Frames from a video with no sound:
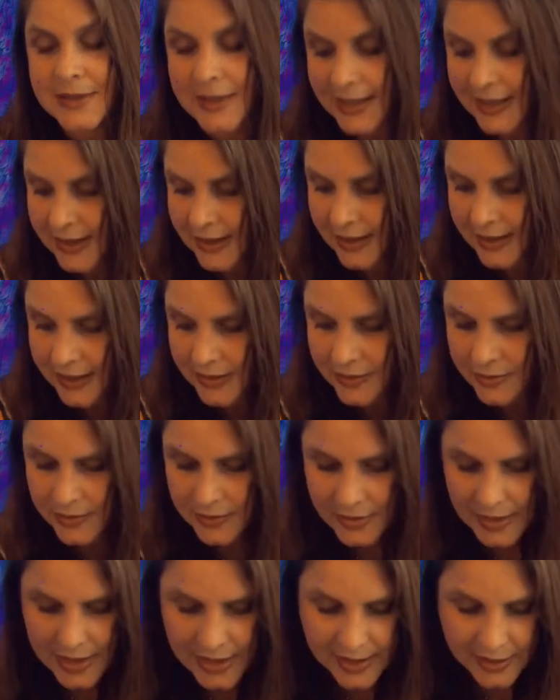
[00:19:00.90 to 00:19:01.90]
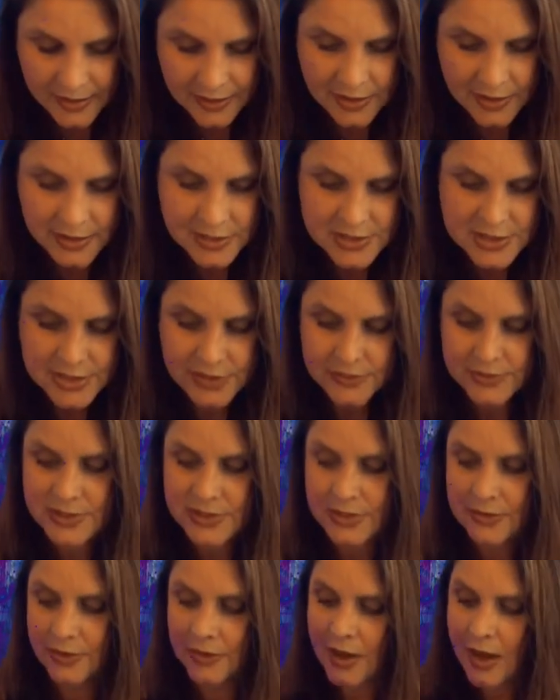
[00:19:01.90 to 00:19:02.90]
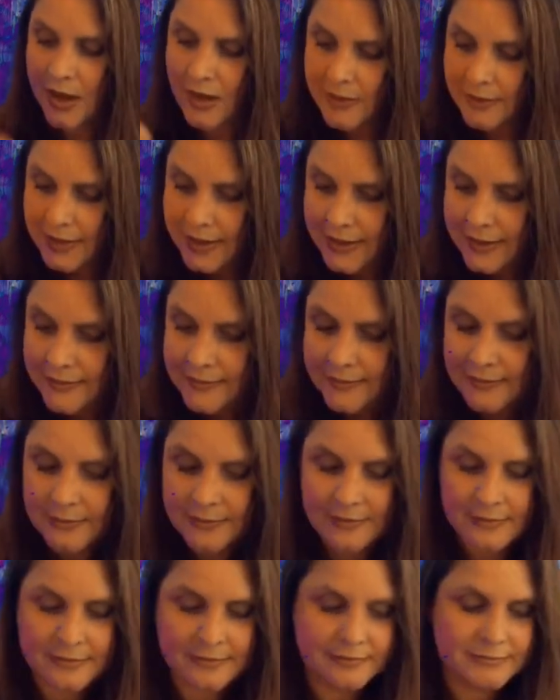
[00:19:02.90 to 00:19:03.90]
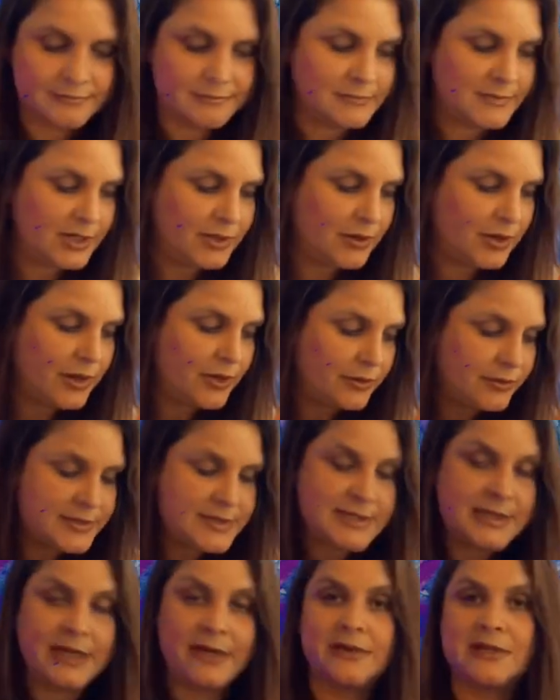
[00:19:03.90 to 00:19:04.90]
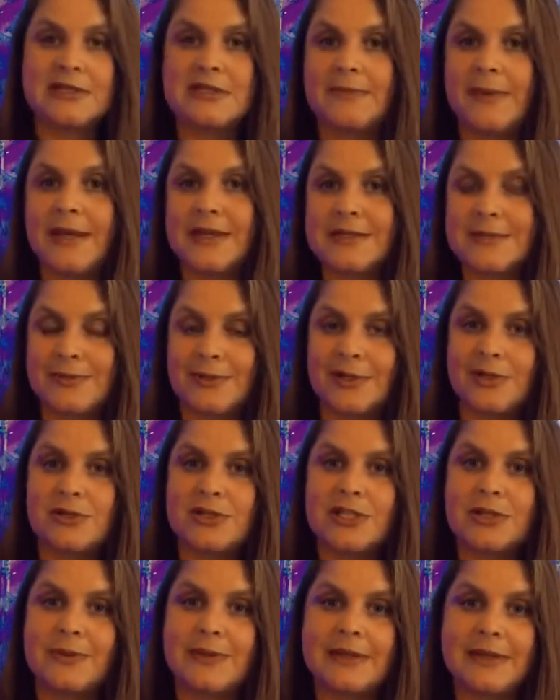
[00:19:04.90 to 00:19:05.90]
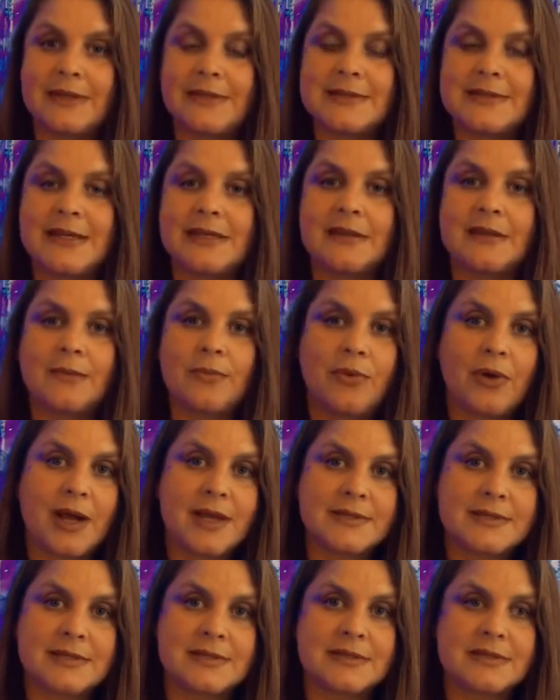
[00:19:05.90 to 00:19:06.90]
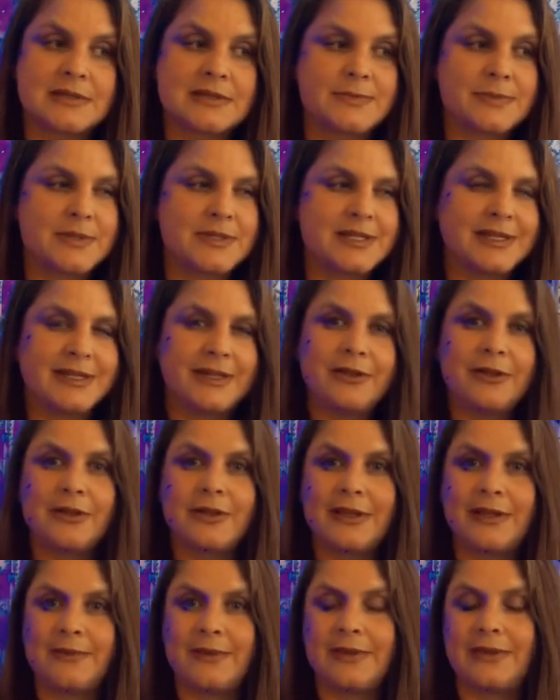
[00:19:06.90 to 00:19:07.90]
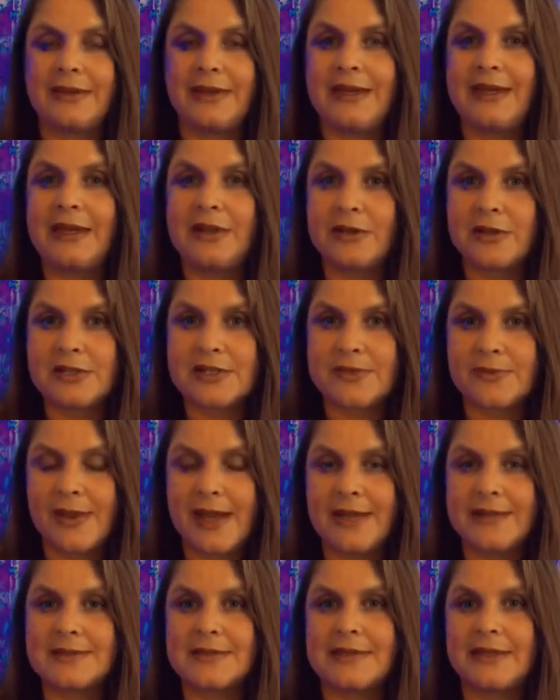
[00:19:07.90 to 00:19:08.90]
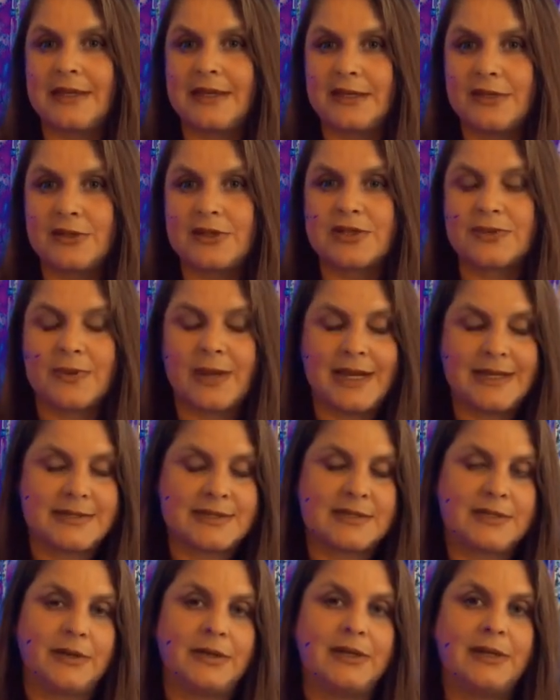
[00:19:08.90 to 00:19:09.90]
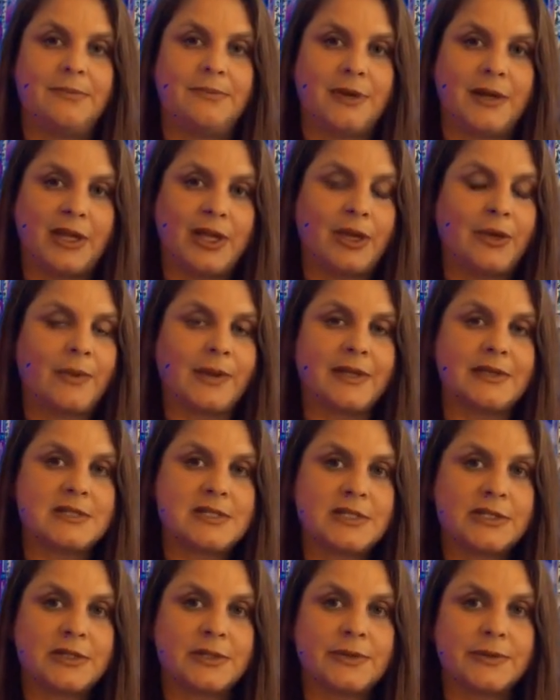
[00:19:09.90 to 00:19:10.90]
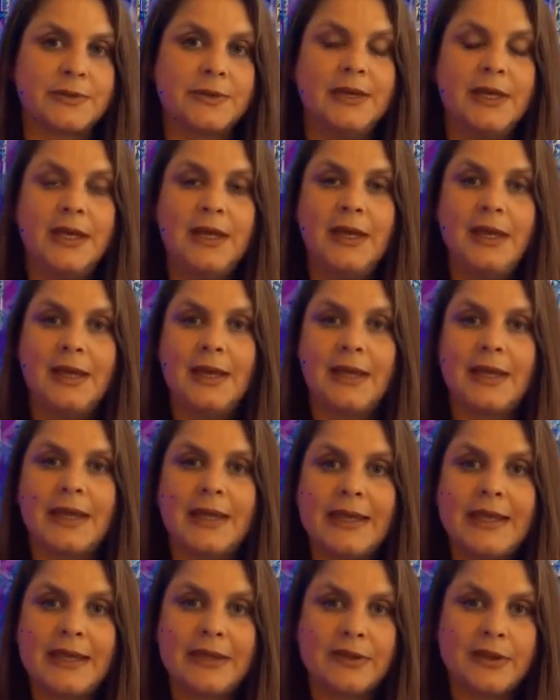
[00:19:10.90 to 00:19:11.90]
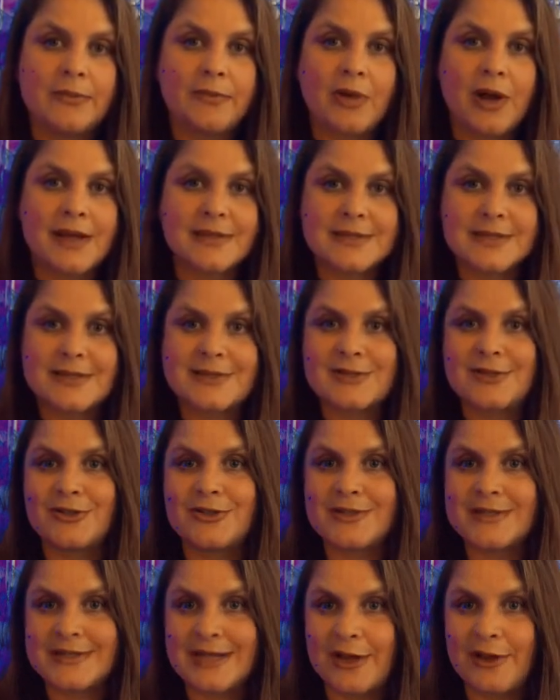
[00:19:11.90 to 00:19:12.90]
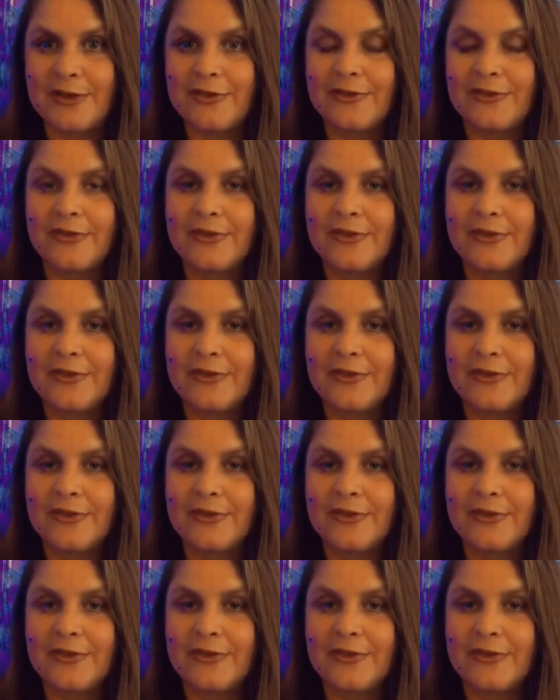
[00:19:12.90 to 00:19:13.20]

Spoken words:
And I encourage you to call in your own sacred space when you're doing these healing processes, particularly with the healer's rites. The healer's rites is going to bring you into a healing process yourself.